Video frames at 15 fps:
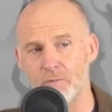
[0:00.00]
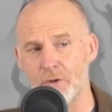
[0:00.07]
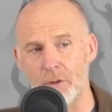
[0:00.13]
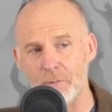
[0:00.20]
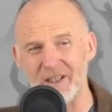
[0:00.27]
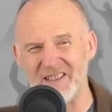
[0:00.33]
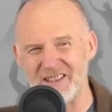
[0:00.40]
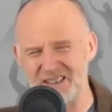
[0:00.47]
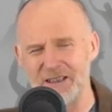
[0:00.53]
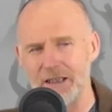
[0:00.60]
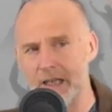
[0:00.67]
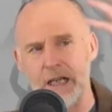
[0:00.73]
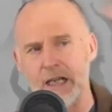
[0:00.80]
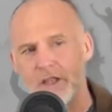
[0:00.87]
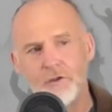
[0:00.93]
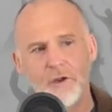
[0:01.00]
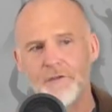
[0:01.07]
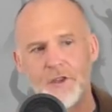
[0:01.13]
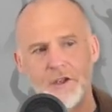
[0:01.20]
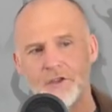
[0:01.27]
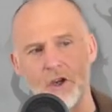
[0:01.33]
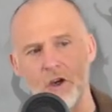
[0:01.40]
probably the leader
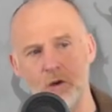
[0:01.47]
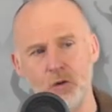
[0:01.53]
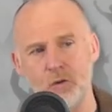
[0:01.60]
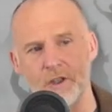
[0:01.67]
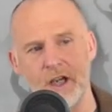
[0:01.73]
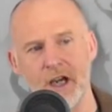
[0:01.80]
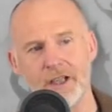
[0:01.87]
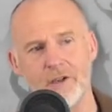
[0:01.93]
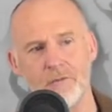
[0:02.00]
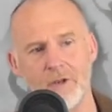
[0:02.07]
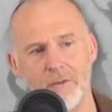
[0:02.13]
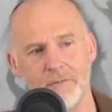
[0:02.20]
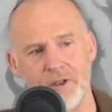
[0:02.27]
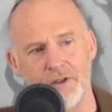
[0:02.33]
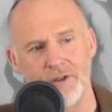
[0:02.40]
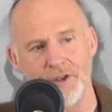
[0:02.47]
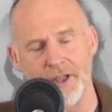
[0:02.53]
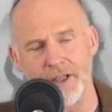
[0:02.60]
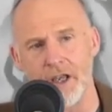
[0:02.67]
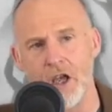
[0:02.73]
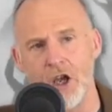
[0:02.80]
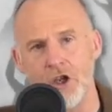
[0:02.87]
of this whole kind of remnant
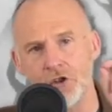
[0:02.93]
thing.